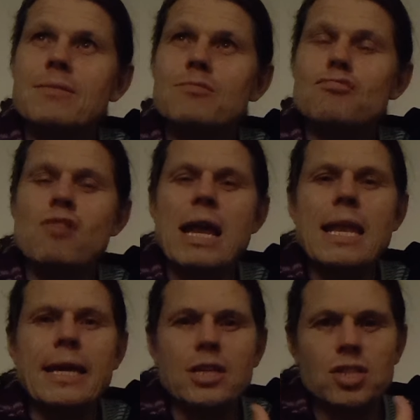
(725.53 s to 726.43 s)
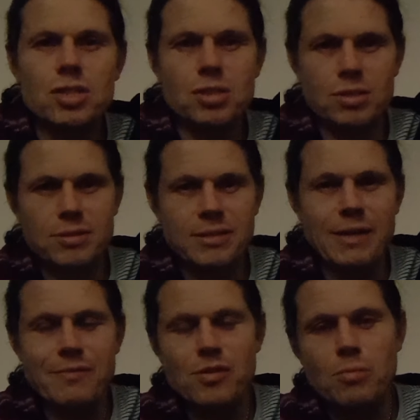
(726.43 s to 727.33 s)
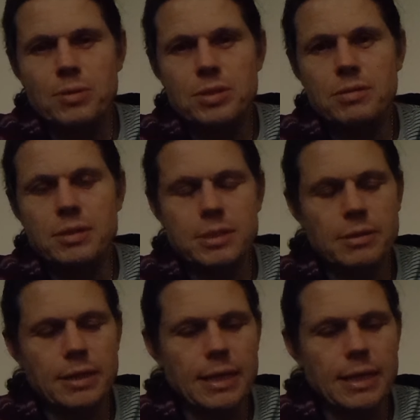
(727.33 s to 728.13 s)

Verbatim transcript: relish every opportunity I